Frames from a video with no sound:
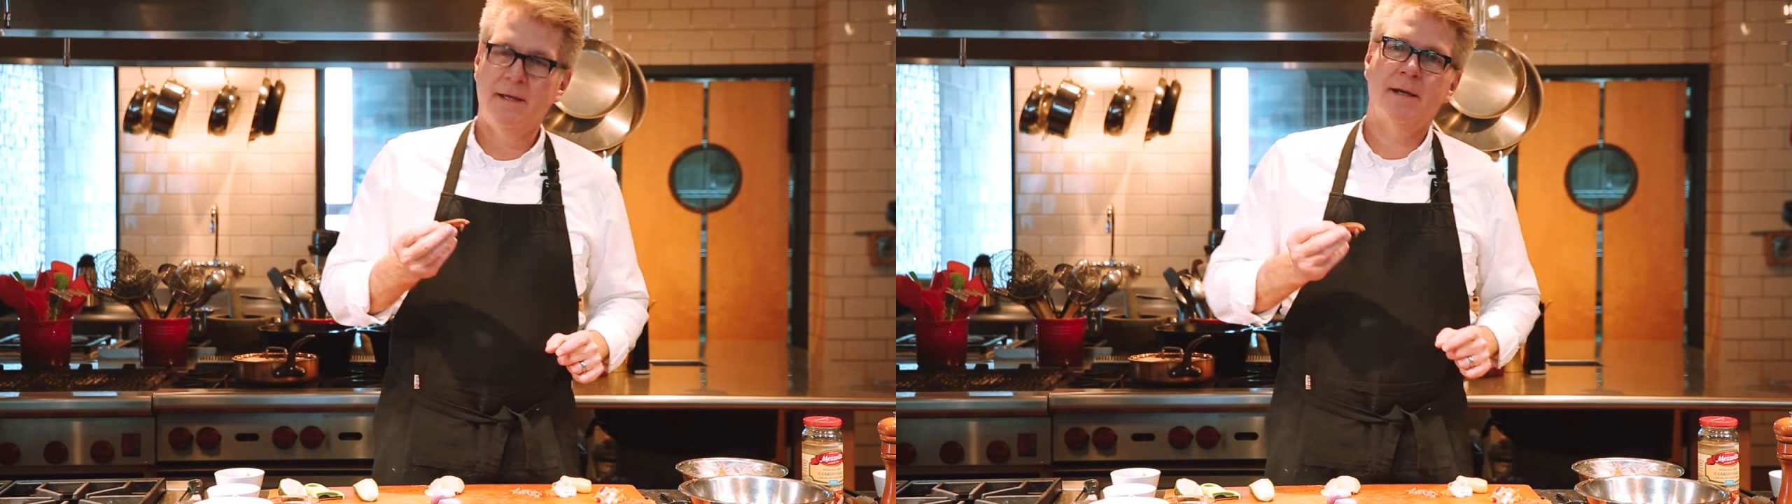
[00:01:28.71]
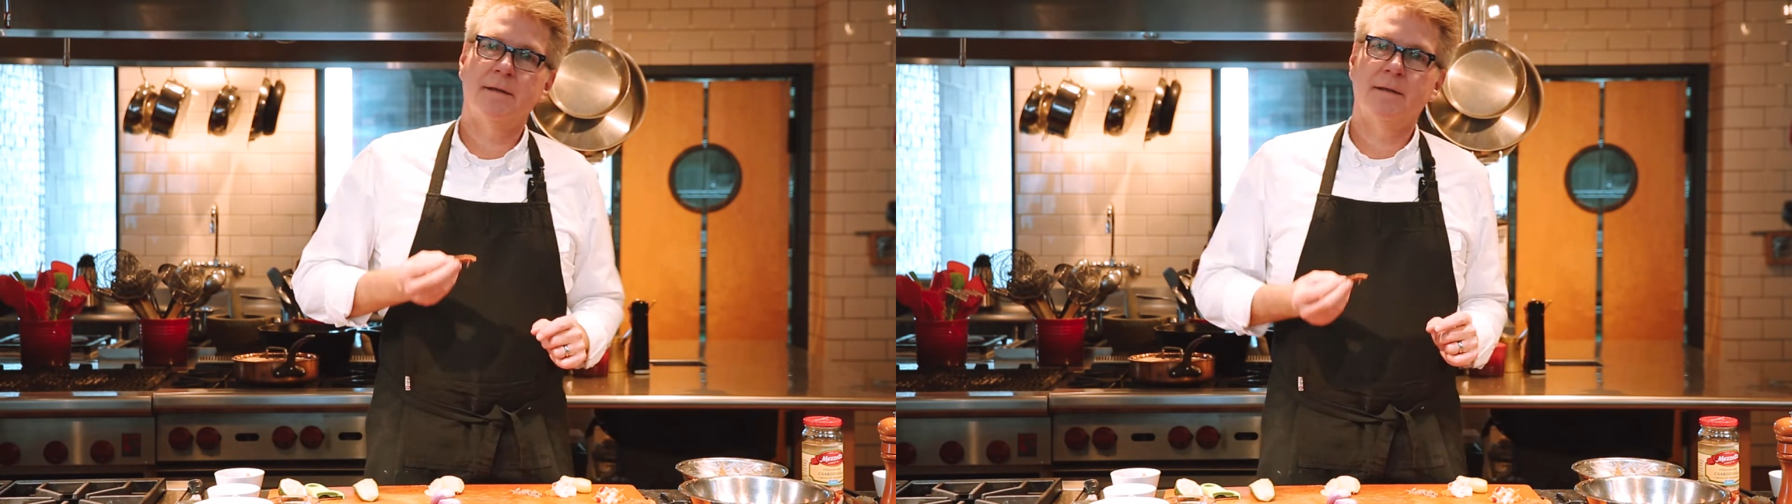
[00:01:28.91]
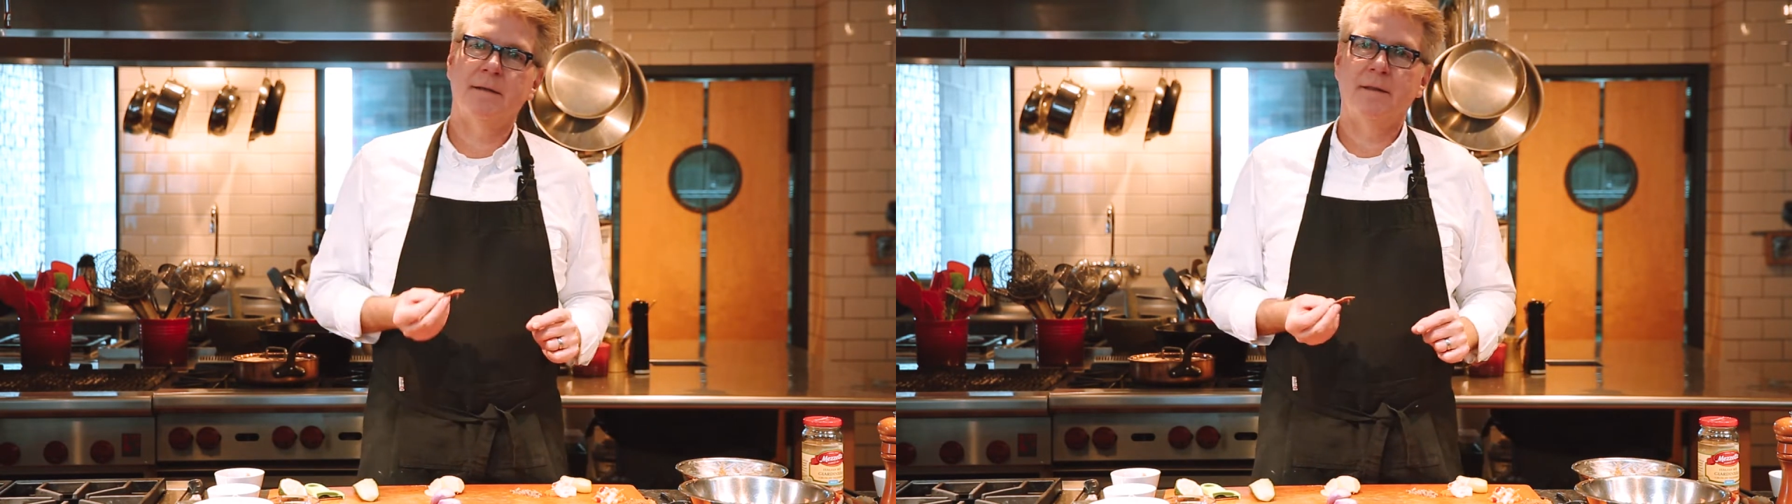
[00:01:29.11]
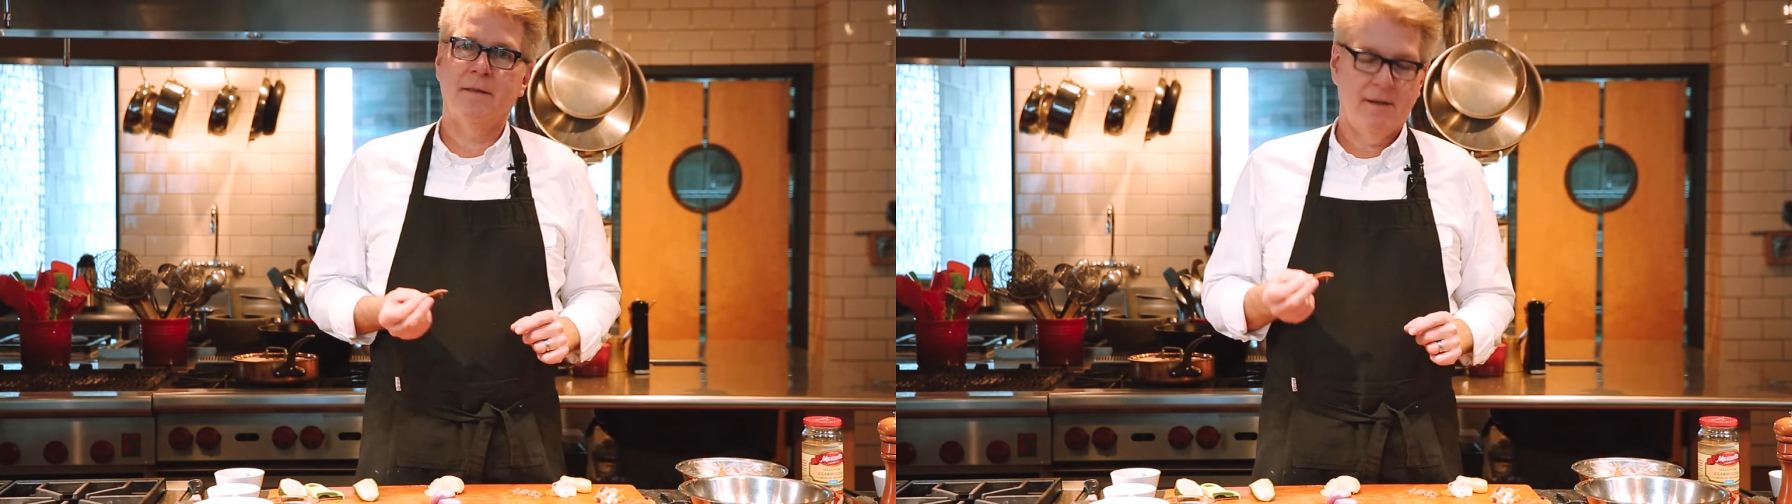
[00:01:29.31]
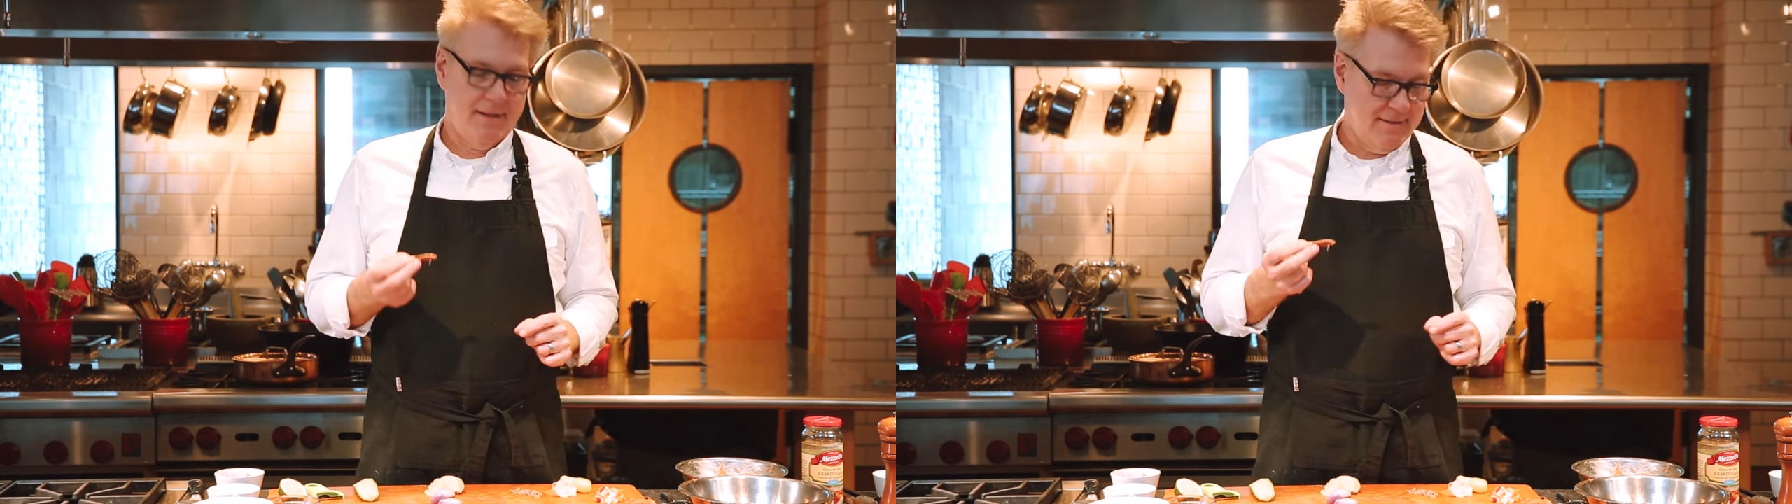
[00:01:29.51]
in
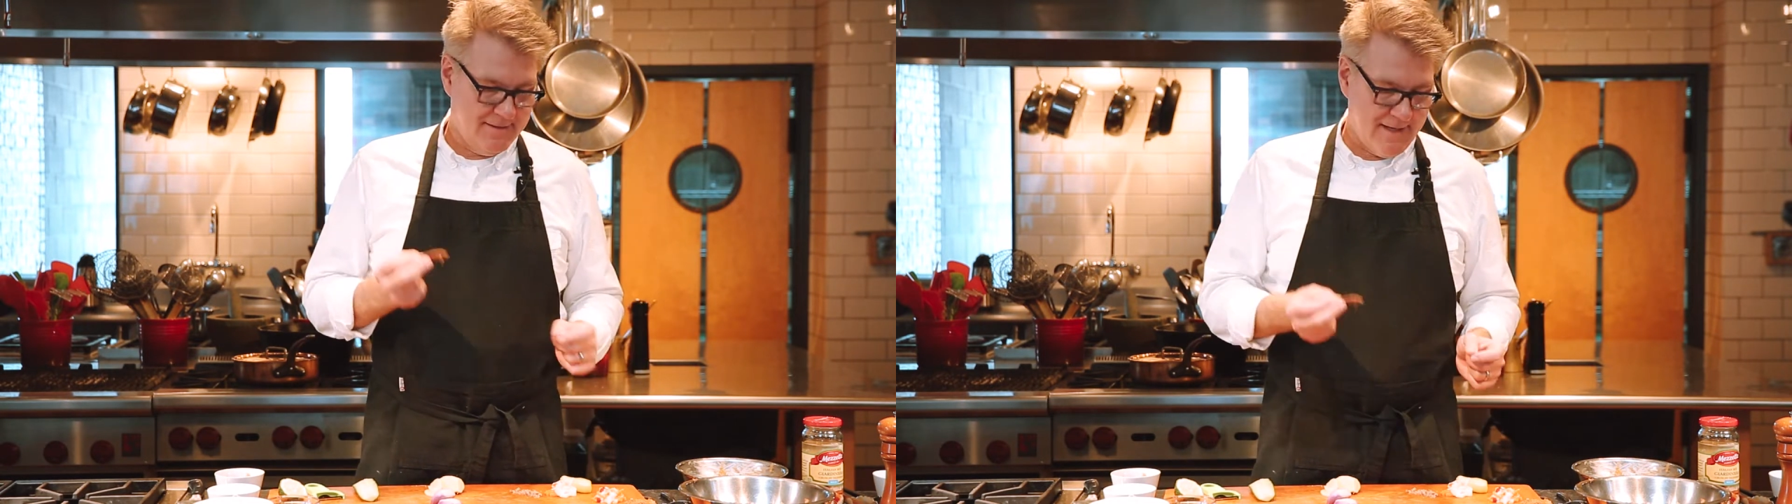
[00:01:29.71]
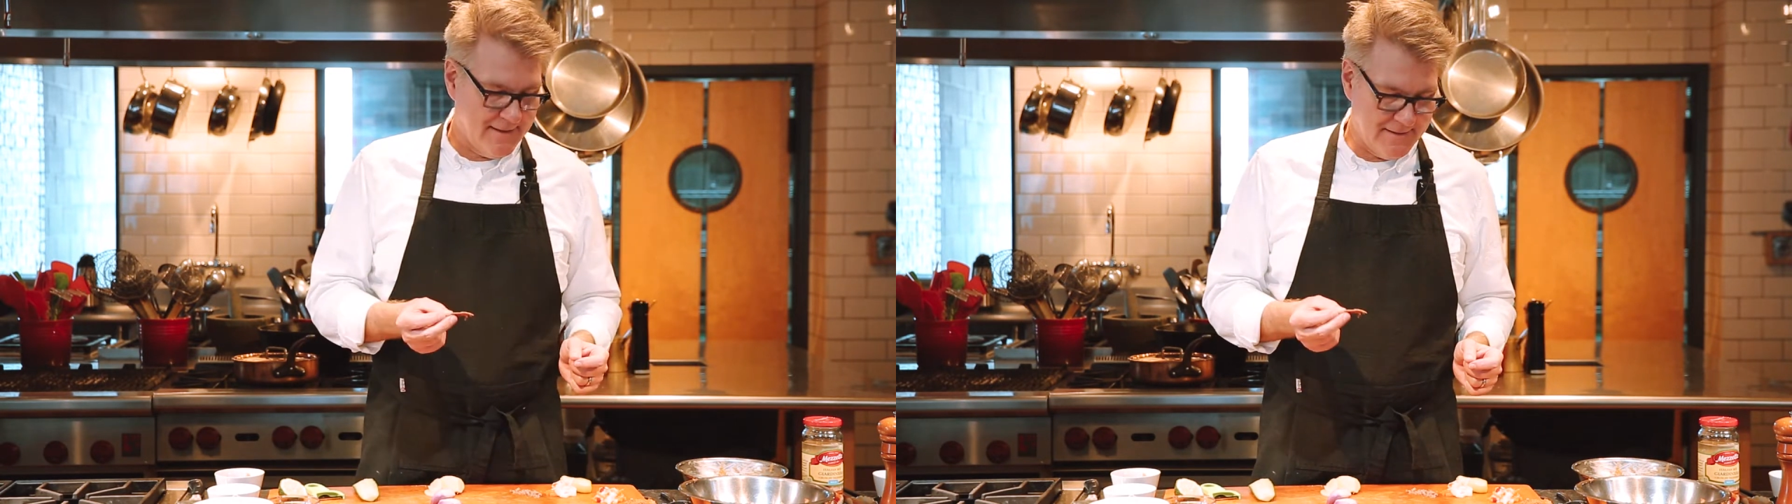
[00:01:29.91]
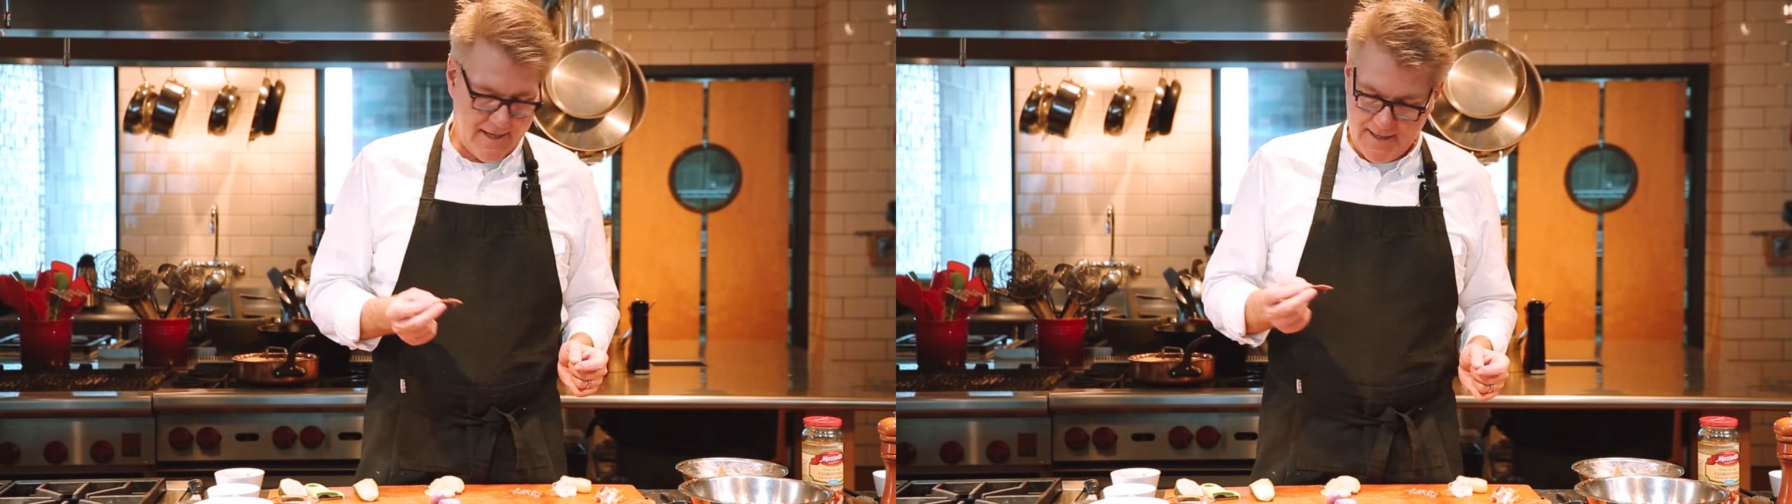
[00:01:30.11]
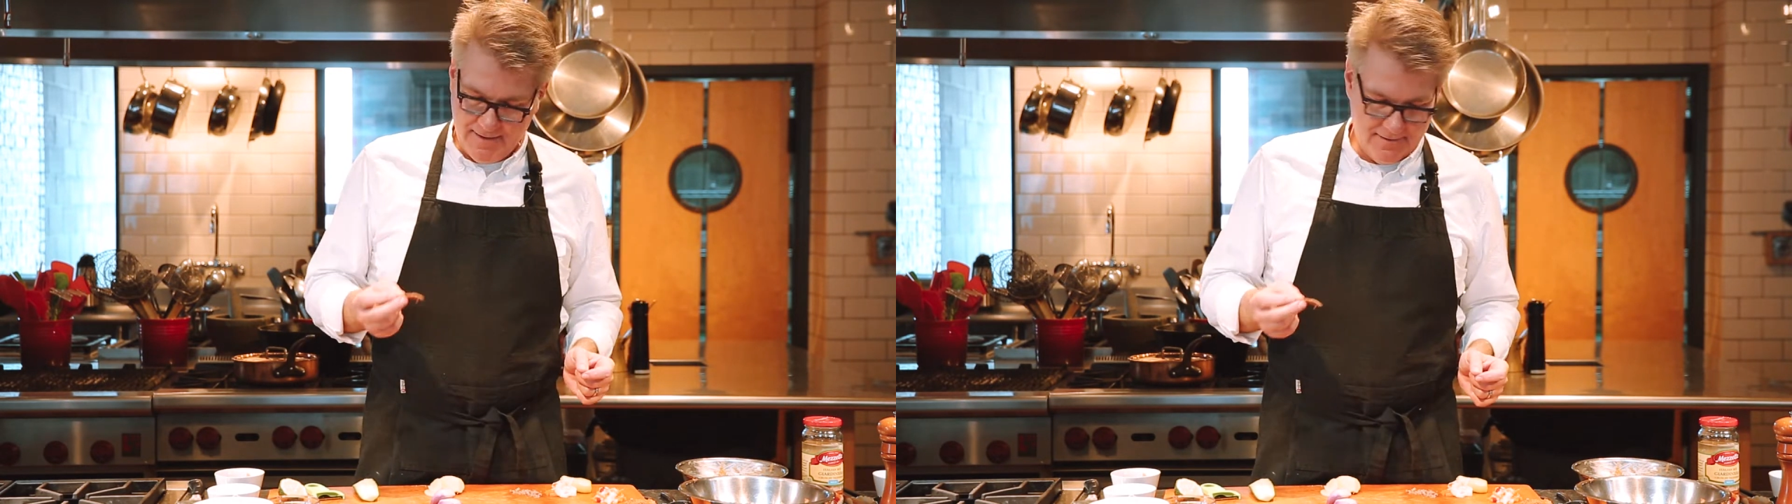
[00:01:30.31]
the satay